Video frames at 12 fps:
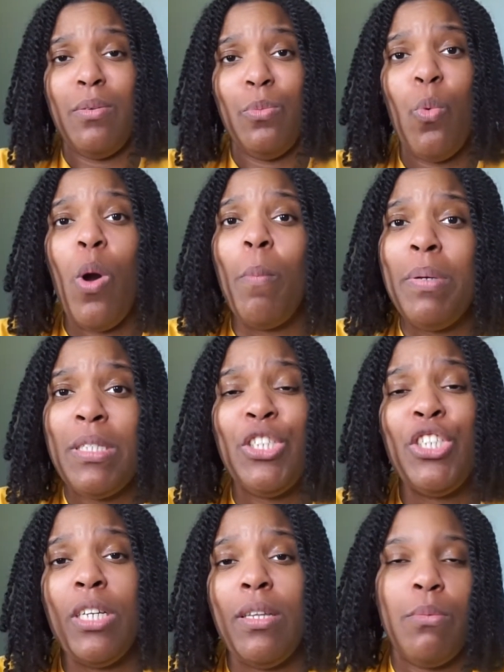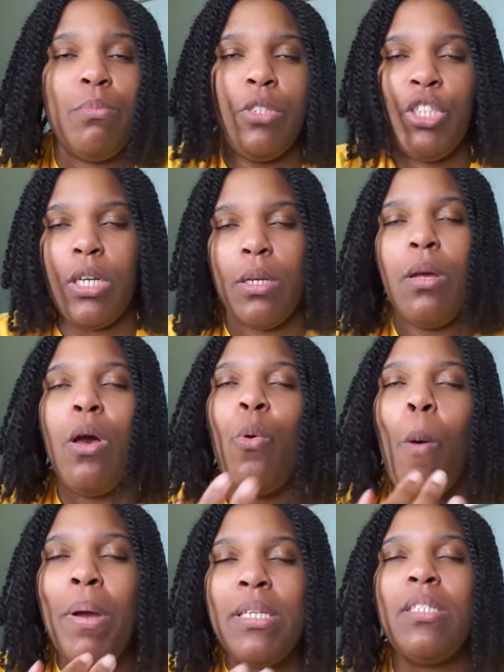1 piece of chicken,
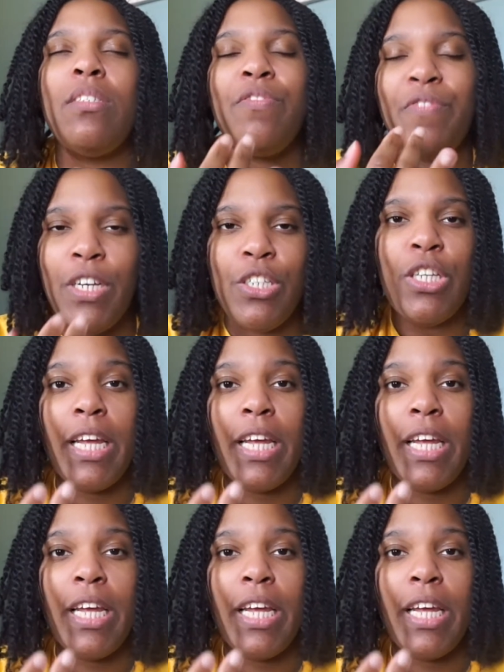1 piece of fish.